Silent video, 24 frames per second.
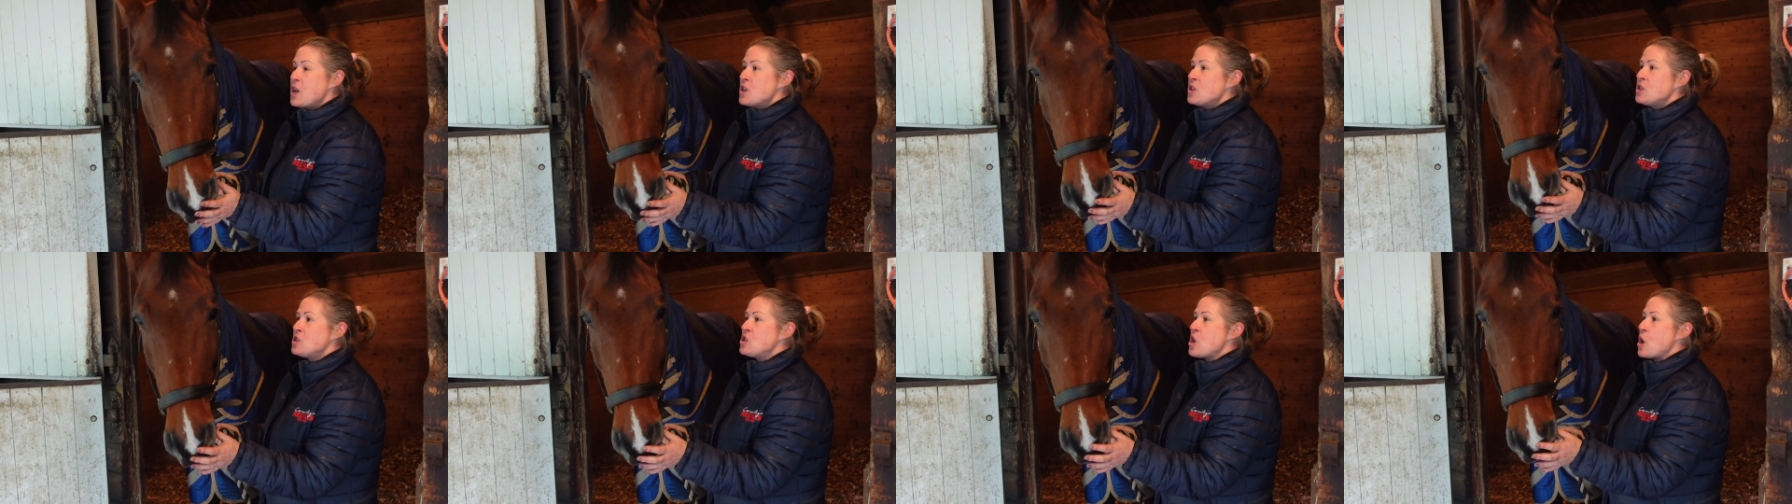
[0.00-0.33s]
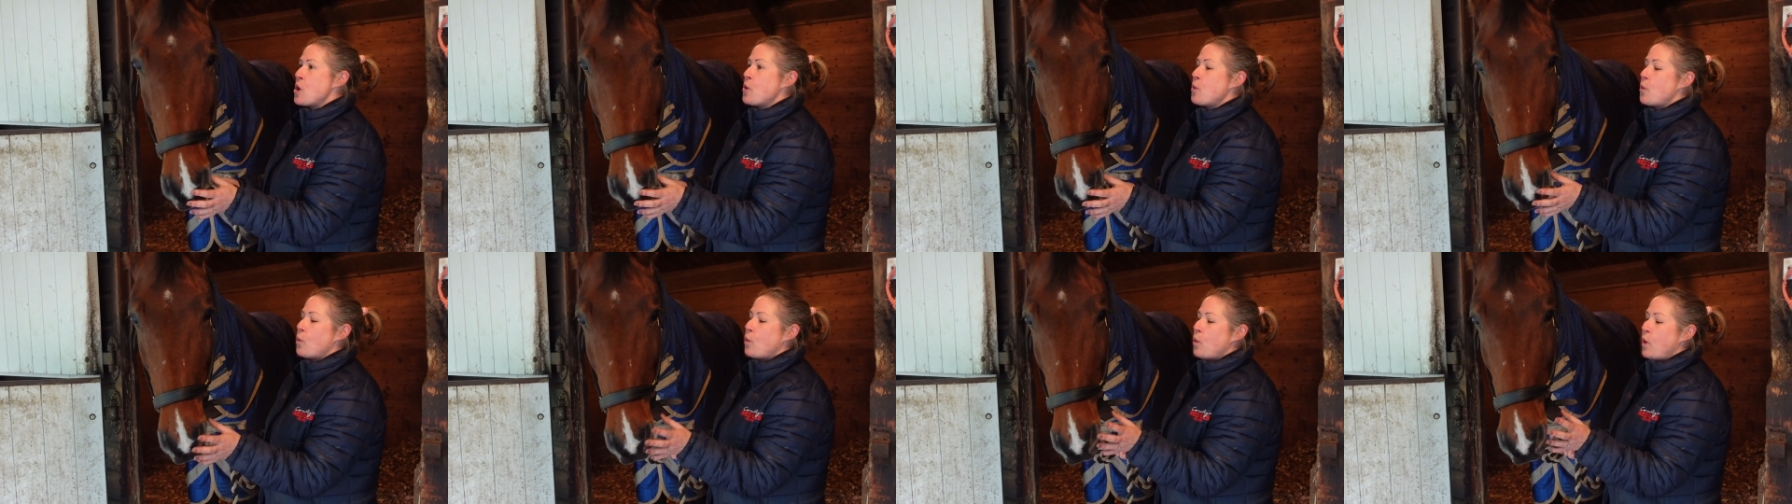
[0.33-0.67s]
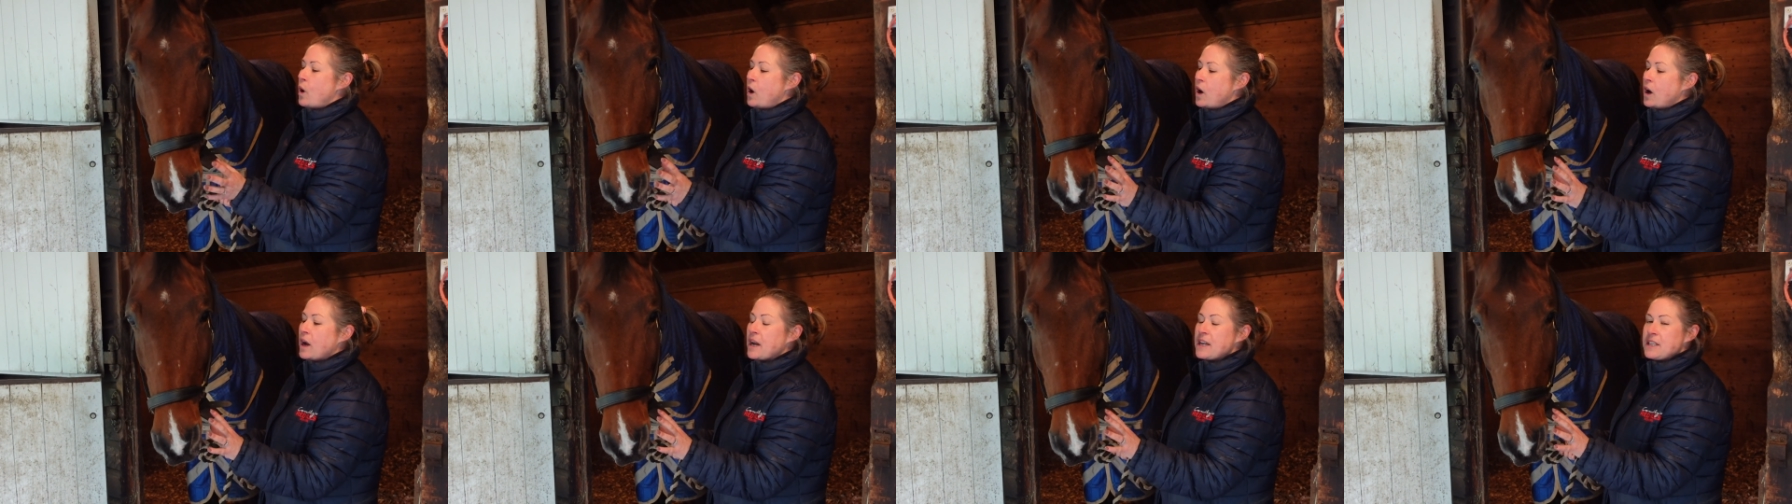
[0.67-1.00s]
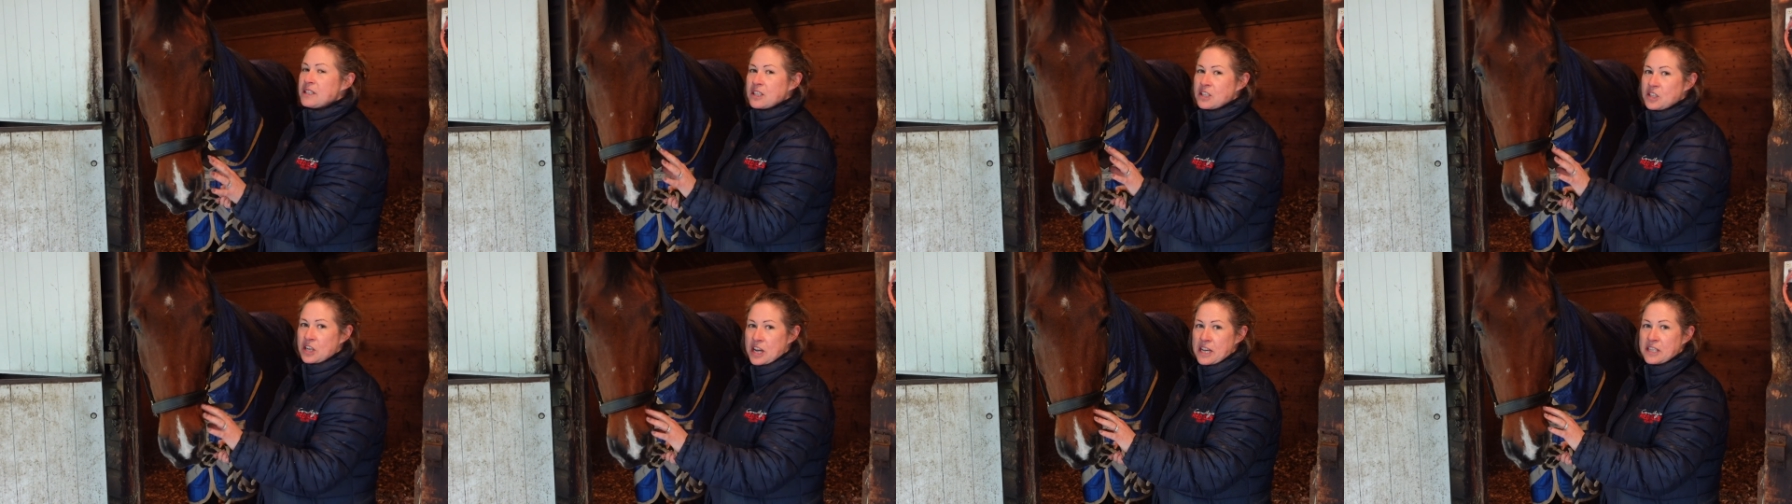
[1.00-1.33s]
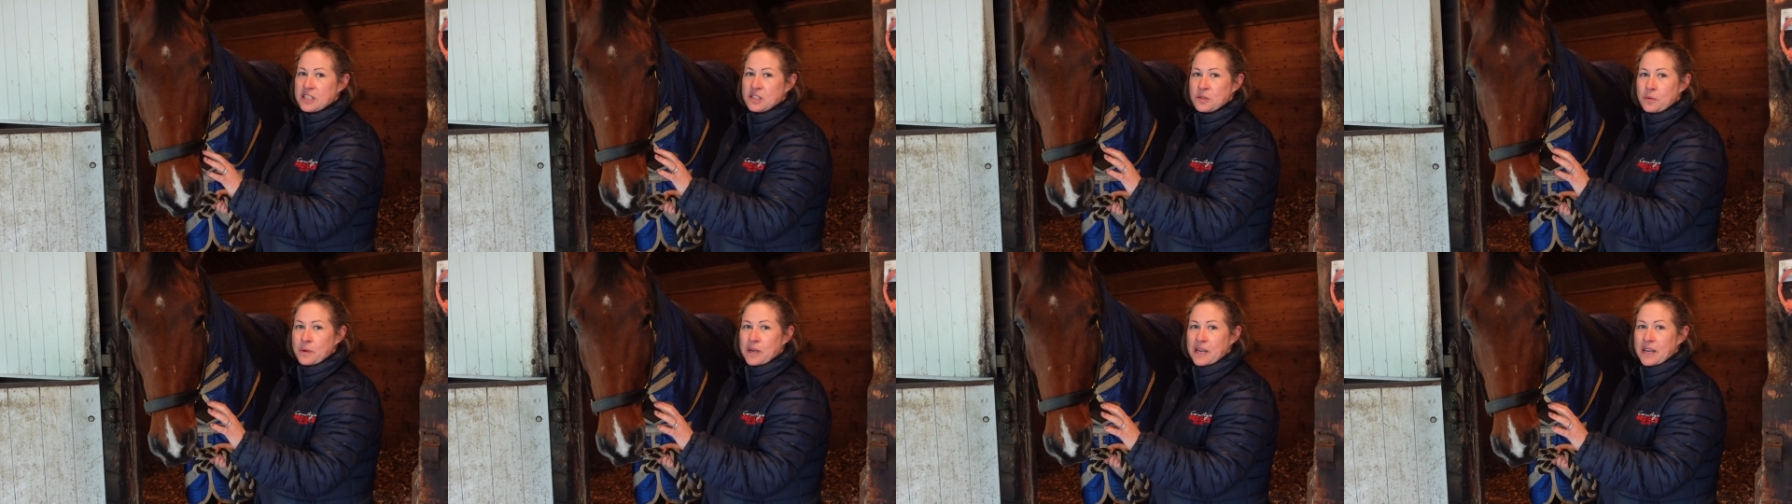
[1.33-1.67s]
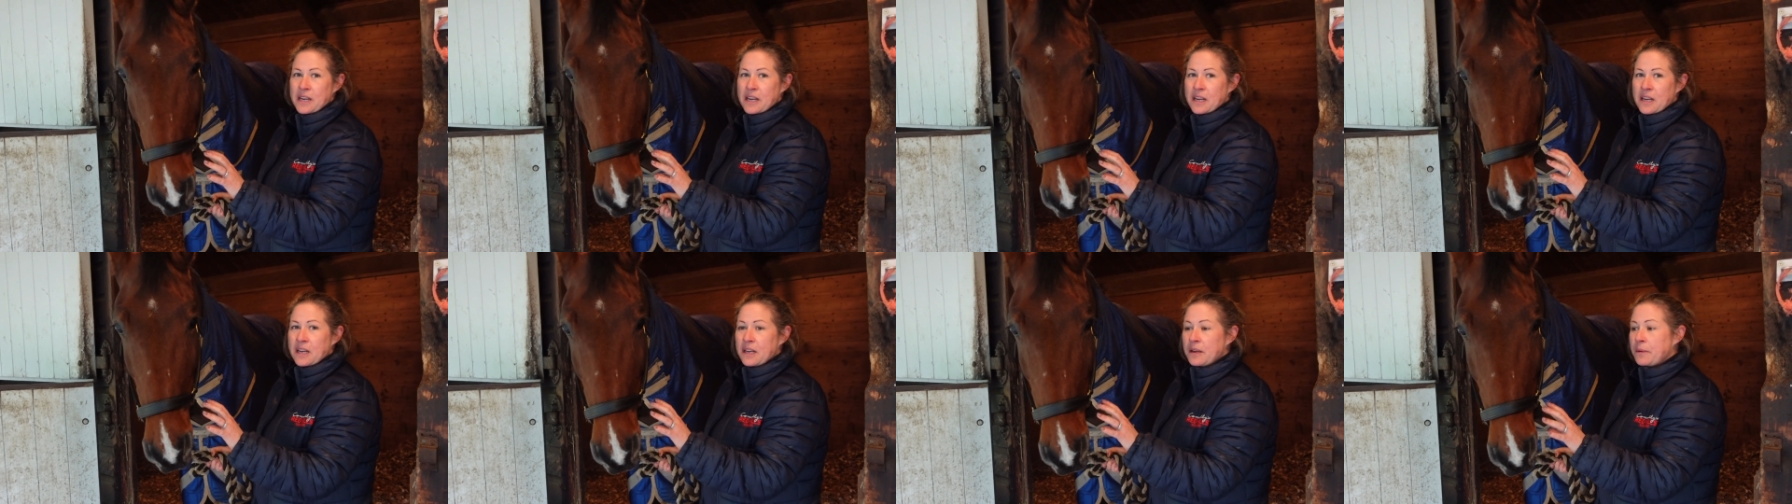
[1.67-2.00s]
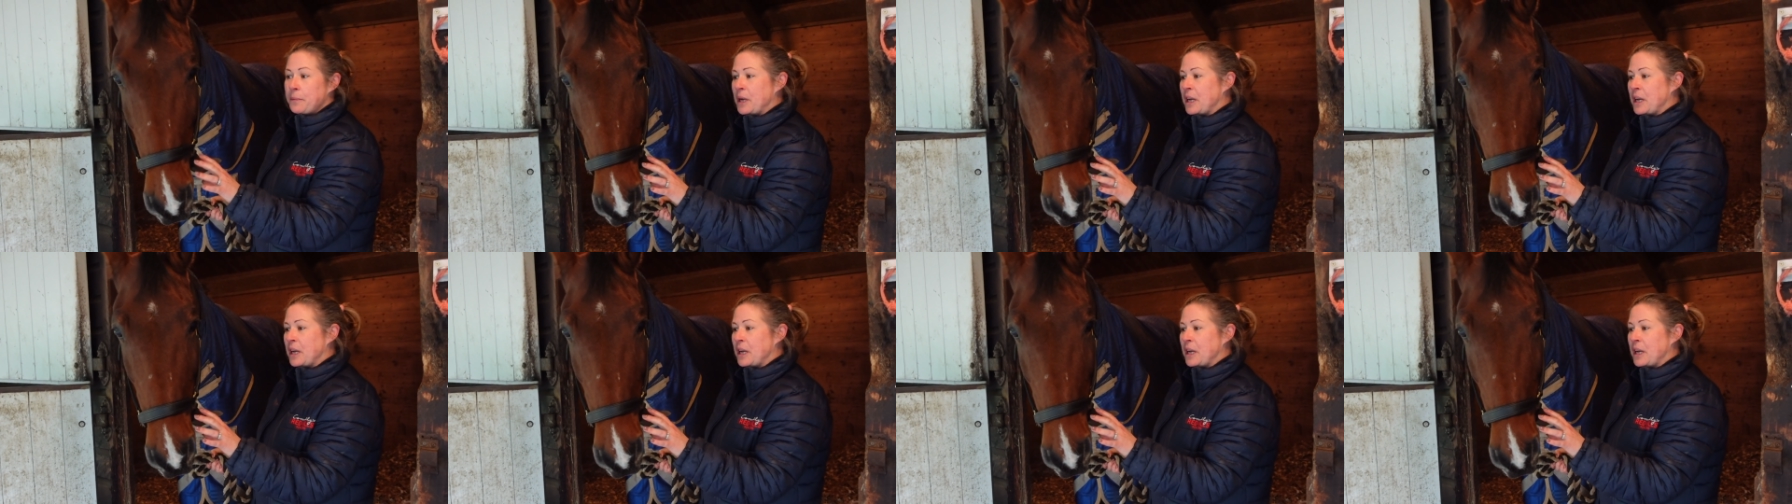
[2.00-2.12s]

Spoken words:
So what I suggest we